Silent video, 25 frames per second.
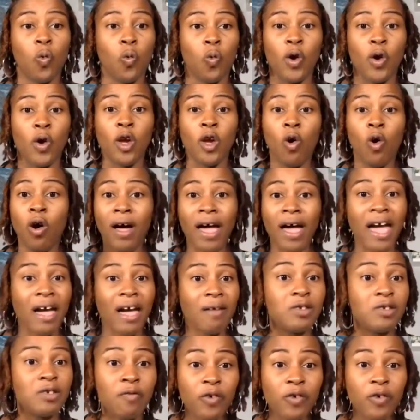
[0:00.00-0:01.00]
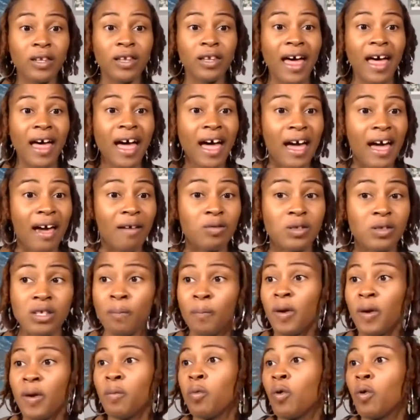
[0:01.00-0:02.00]
We all have different lives.
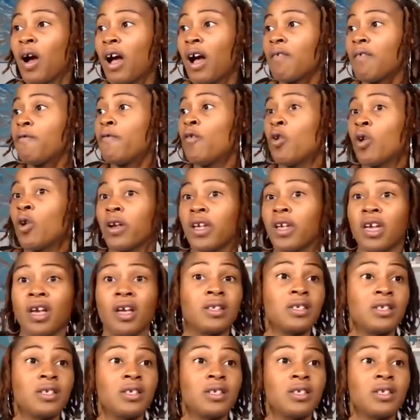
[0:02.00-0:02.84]
Some people got 4 kids.